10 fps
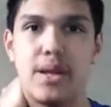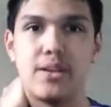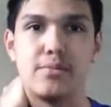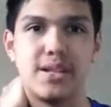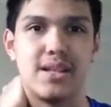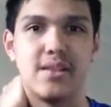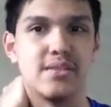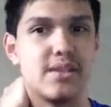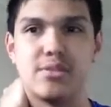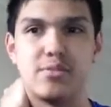Michael
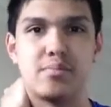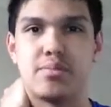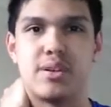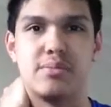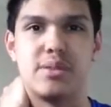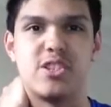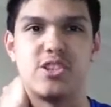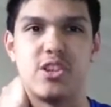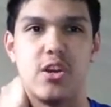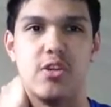McDowell's day was pretty
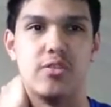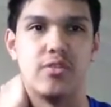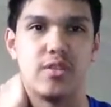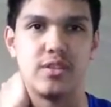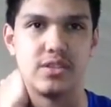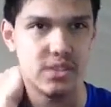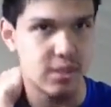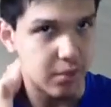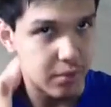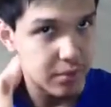much over.
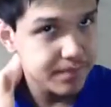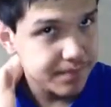So